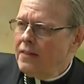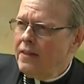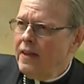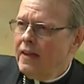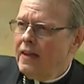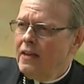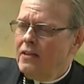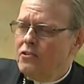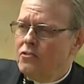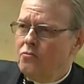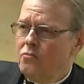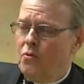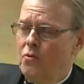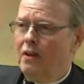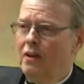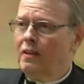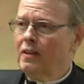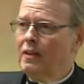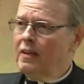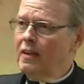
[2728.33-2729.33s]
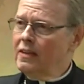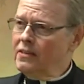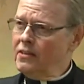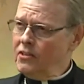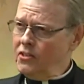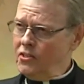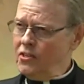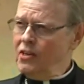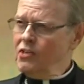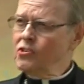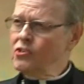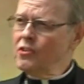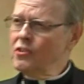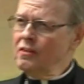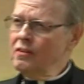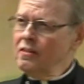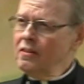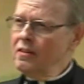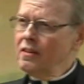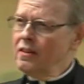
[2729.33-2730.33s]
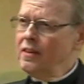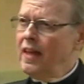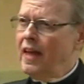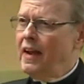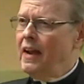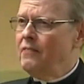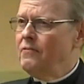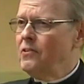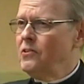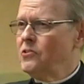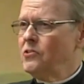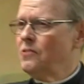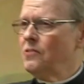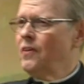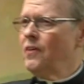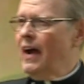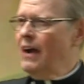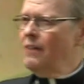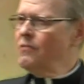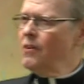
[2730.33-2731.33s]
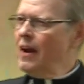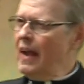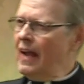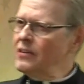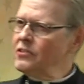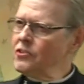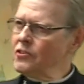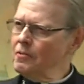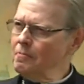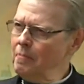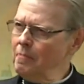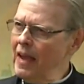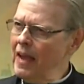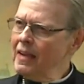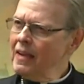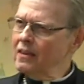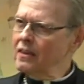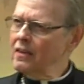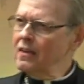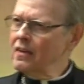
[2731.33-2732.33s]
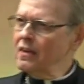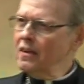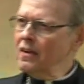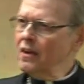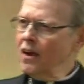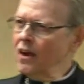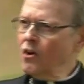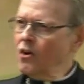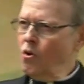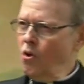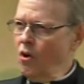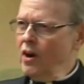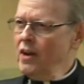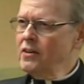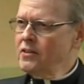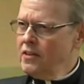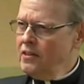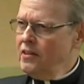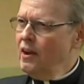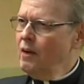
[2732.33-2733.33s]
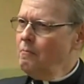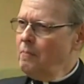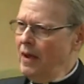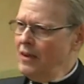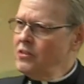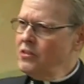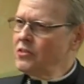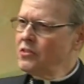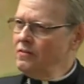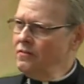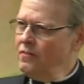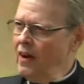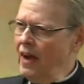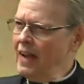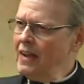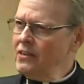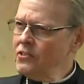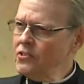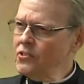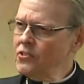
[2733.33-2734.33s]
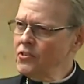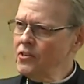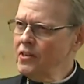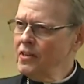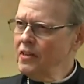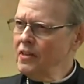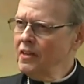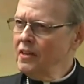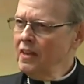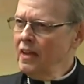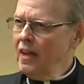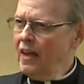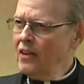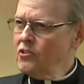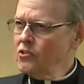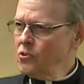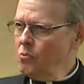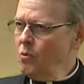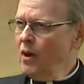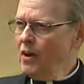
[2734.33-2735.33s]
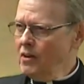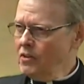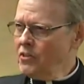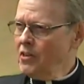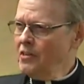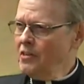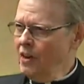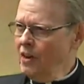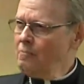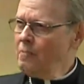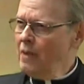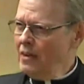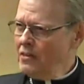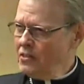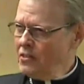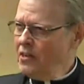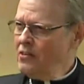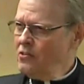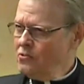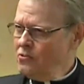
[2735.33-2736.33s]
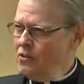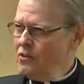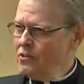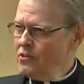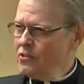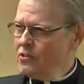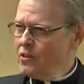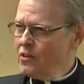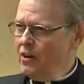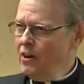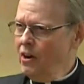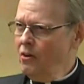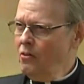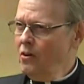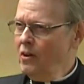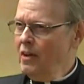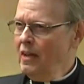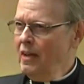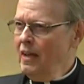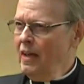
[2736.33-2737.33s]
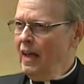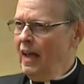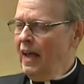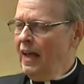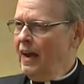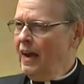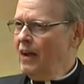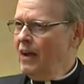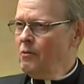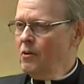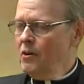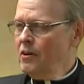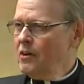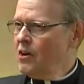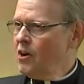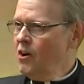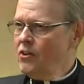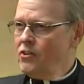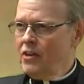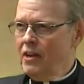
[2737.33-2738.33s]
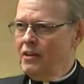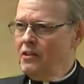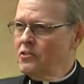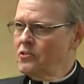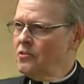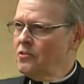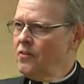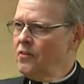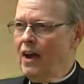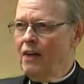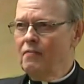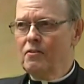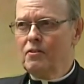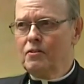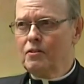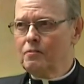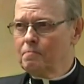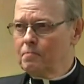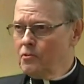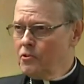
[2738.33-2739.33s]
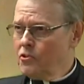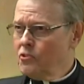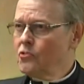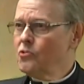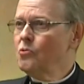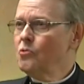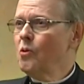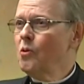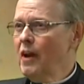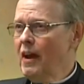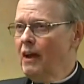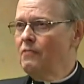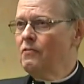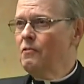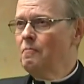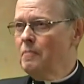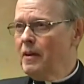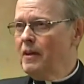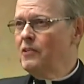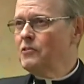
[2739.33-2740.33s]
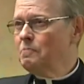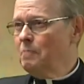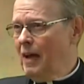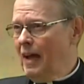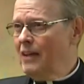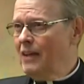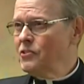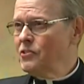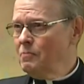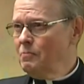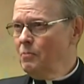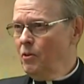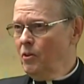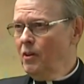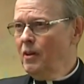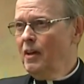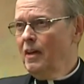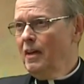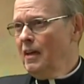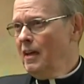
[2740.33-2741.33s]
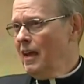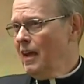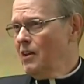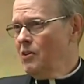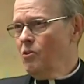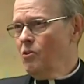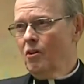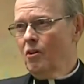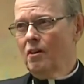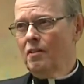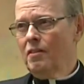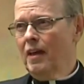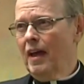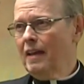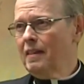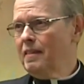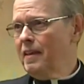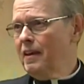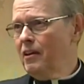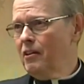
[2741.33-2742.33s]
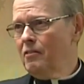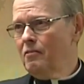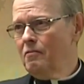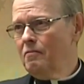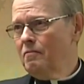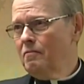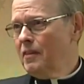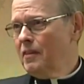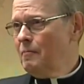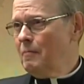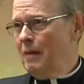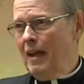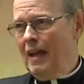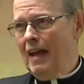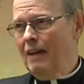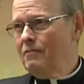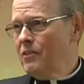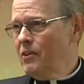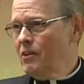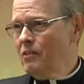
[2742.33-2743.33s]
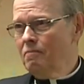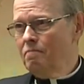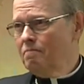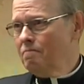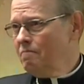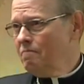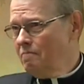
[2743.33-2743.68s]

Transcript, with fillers: think it's really a decision that every survivor has to make according to their best advice as to what is in their best interests, you know. And I would encourage any survivor to pursue whatever means possible in order that they may have their